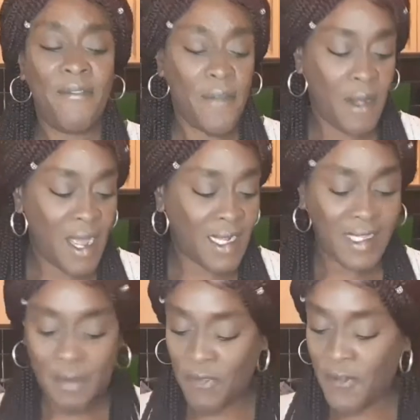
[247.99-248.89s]
Feel like
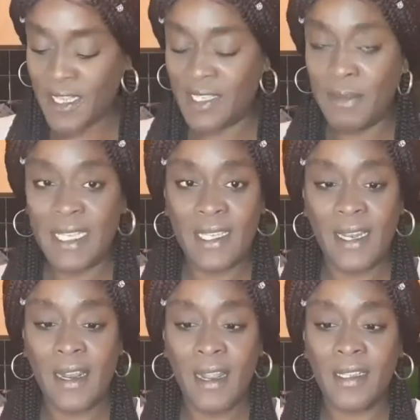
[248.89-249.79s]
something's
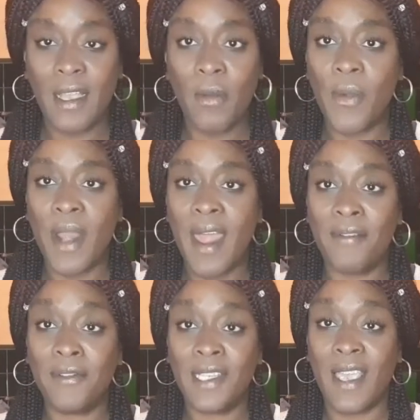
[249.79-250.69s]
missing and I don't want to
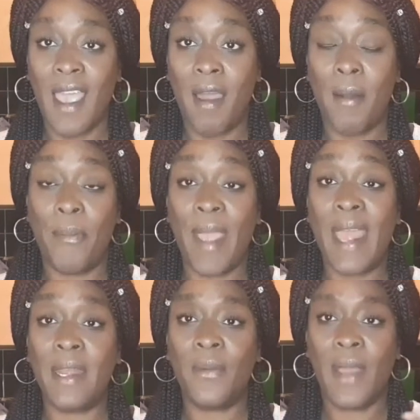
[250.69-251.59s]
have to get up.
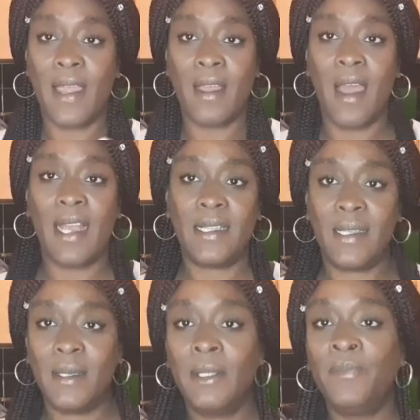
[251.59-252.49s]
Anyway, guys,